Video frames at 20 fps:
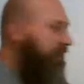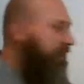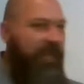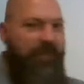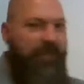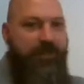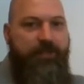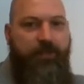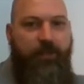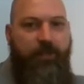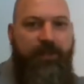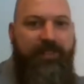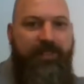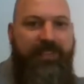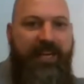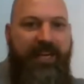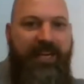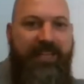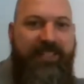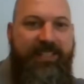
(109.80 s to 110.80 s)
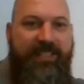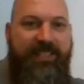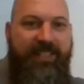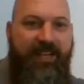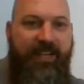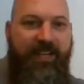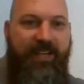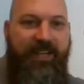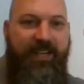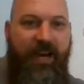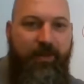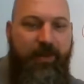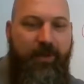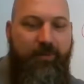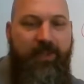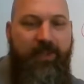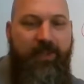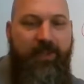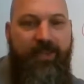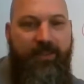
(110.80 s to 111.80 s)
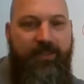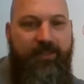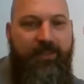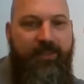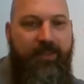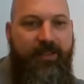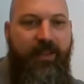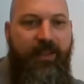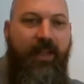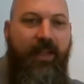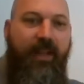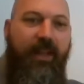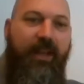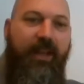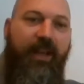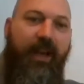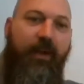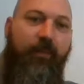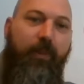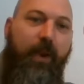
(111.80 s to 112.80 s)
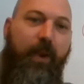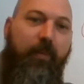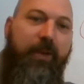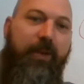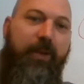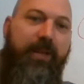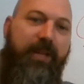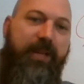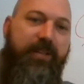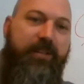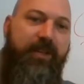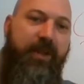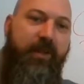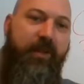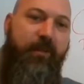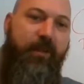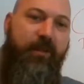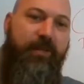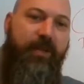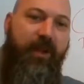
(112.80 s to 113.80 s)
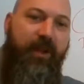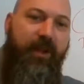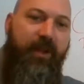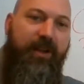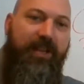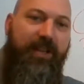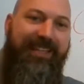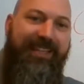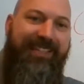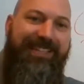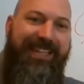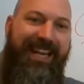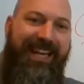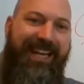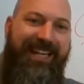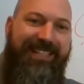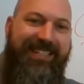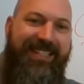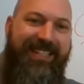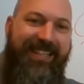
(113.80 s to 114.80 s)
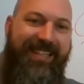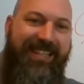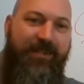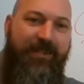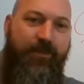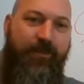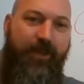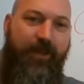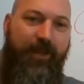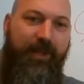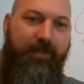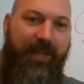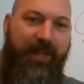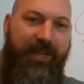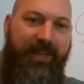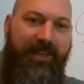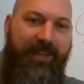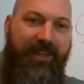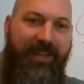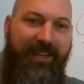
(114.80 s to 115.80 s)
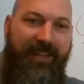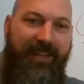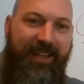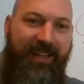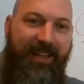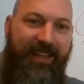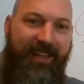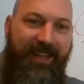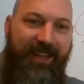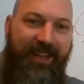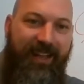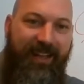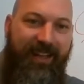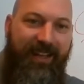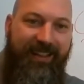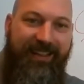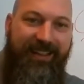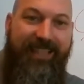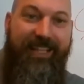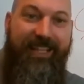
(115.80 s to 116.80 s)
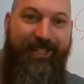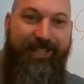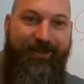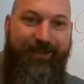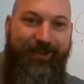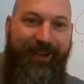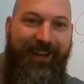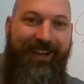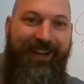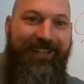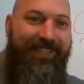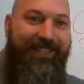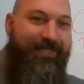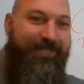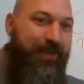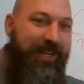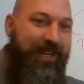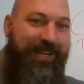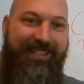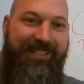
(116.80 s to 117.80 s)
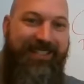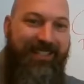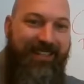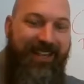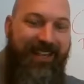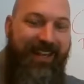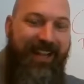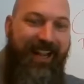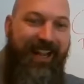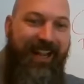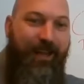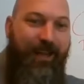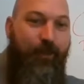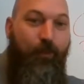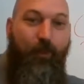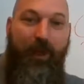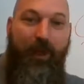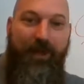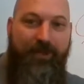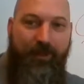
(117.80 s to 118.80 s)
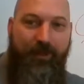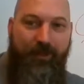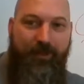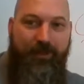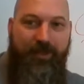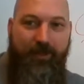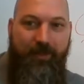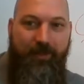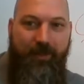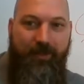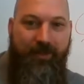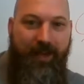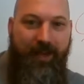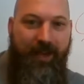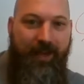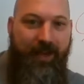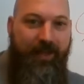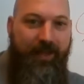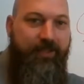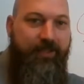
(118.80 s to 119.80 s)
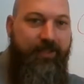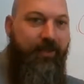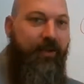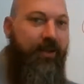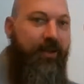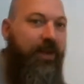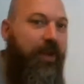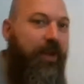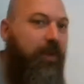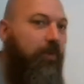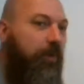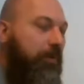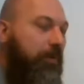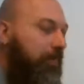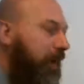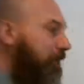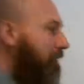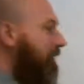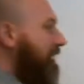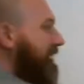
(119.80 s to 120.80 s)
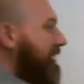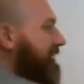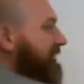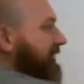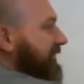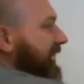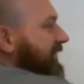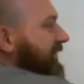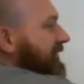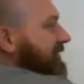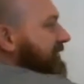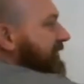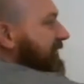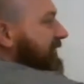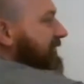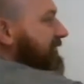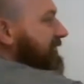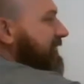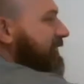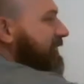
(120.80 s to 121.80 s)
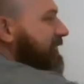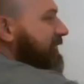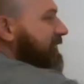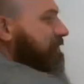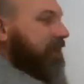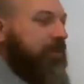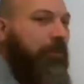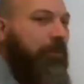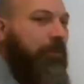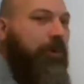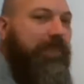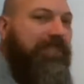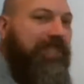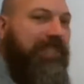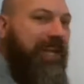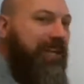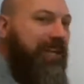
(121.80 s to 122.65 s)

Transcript: actual word tenancy in common means. Now remember yesterday we were talking, tenancy doesn't really mean a lease, right? It doesn't mean a rental or something of that nature. Remember that tenancy stems off the word